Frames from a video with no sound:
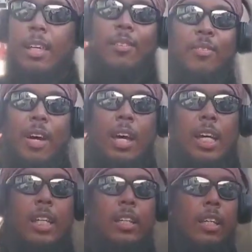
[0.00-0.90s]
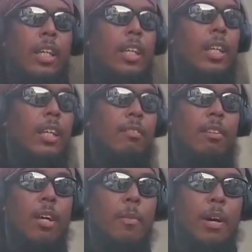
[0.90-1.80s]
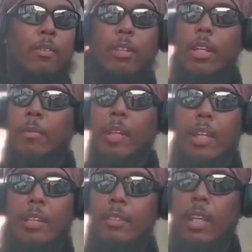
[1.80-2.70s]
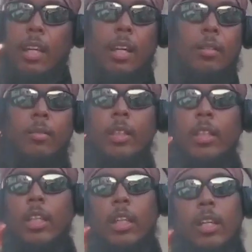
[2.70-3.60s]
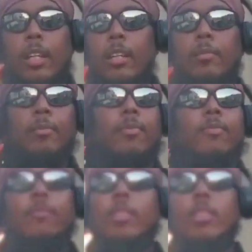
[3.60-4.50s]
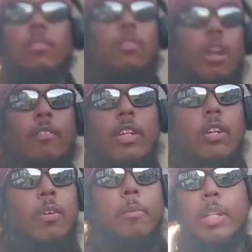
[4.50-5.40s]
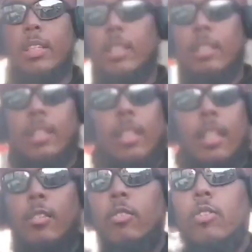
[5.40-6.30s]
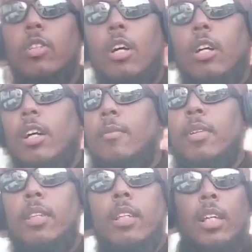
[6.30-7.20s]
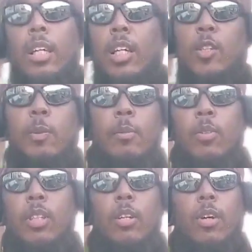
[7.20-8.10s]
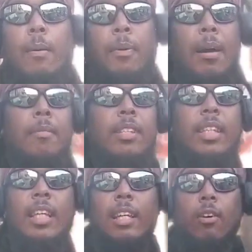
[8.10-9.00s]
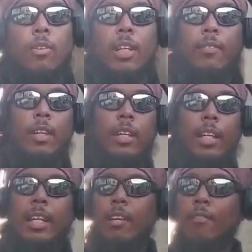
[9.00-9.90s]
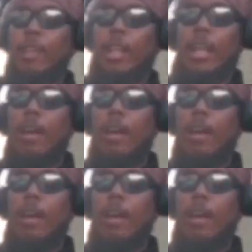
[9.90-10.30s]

getting fine, and they need us to come out and come clean this thing up. Um, you already know a bunch of these cleanups gonna start coming because people still got properties that they don't live in, that they renting